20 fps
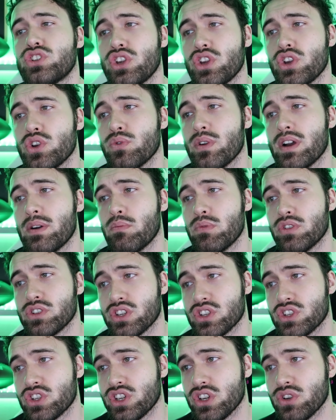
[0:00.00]
II and
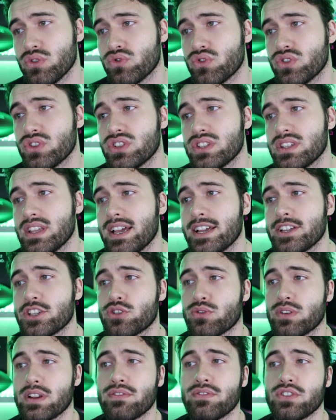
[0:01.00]
was a children's
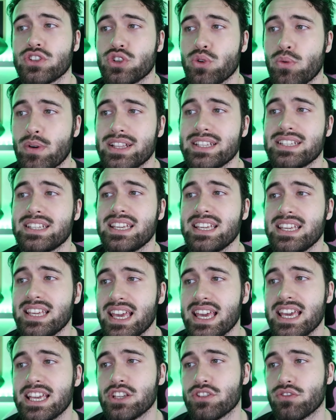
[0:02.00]
nursery for 20
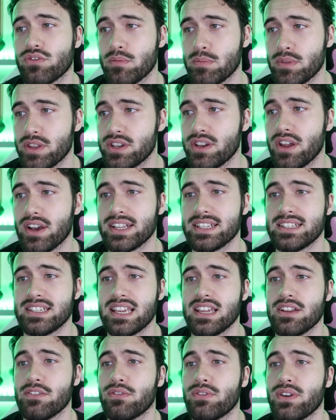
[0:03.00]
years from the
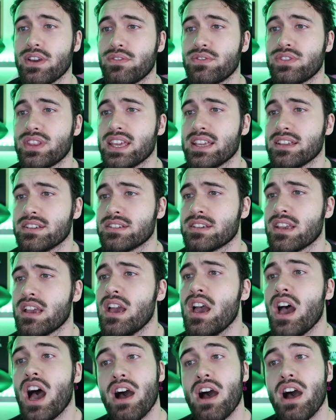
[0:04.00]
1950s.